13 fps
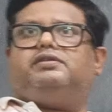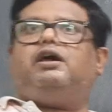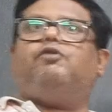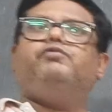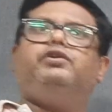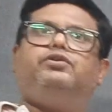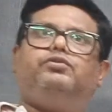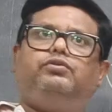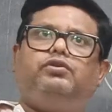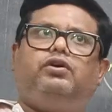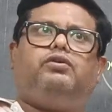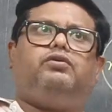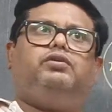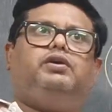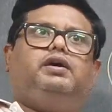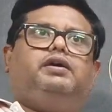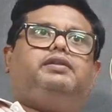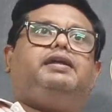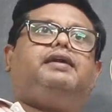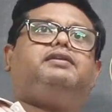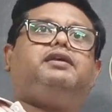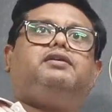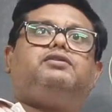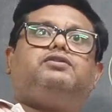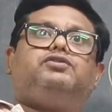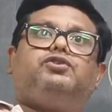now we do know that
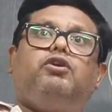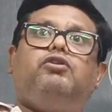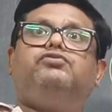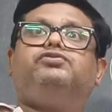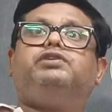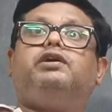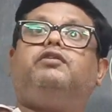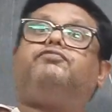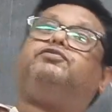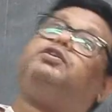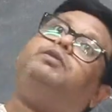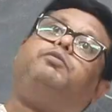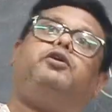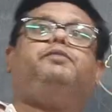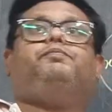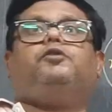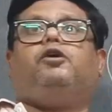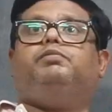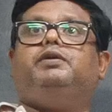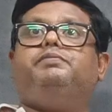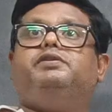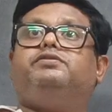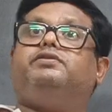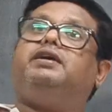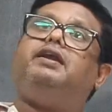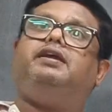the solution of 3-body problem is
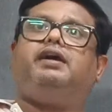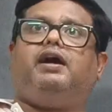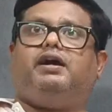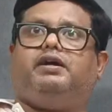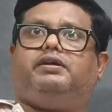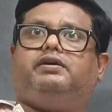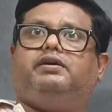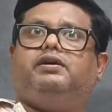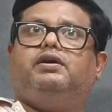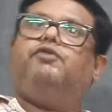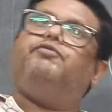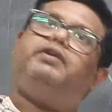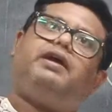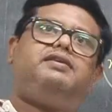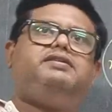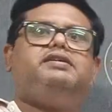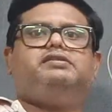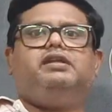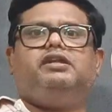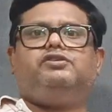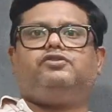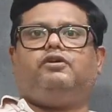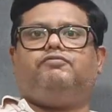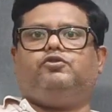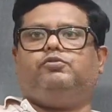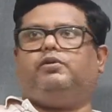really hard. We can easily
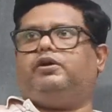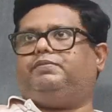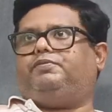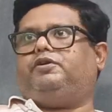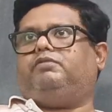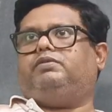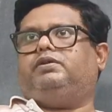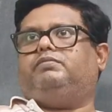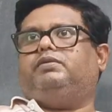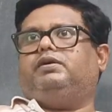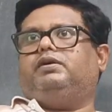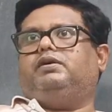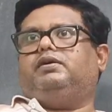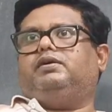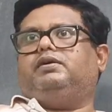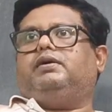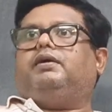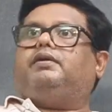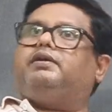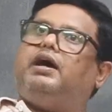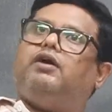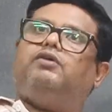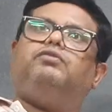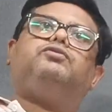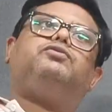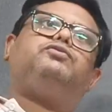solve 2-body problem.
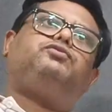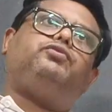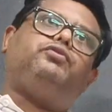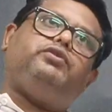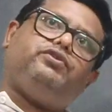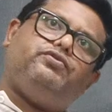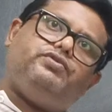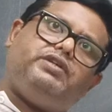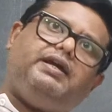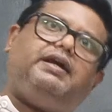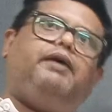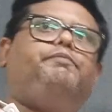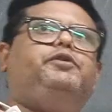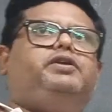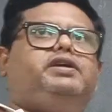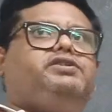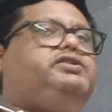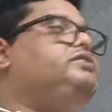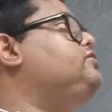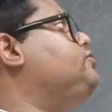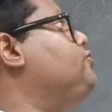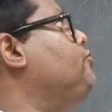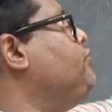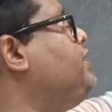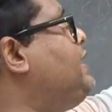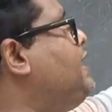Now, using computations,
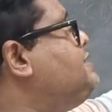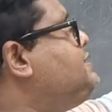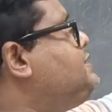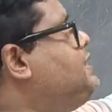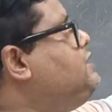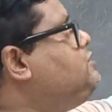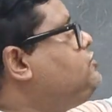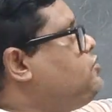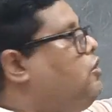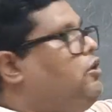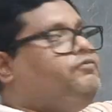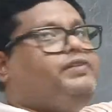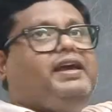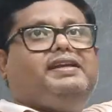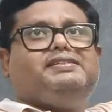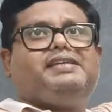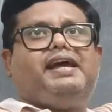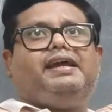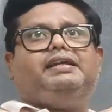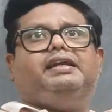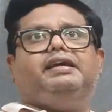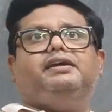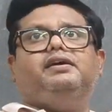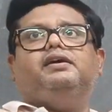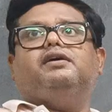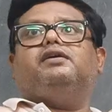we can still solve
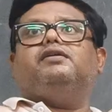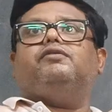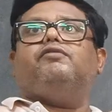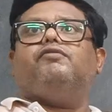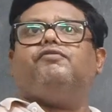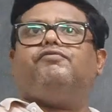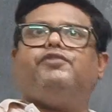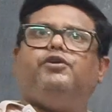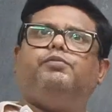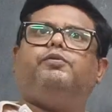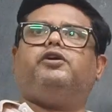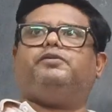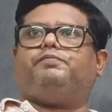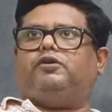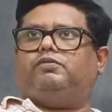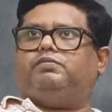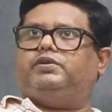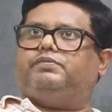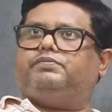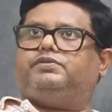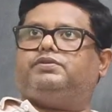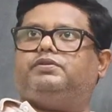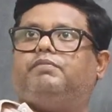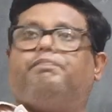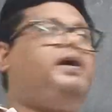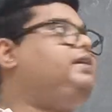exactly few body problems.
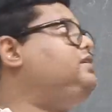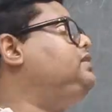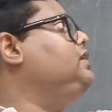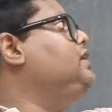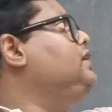But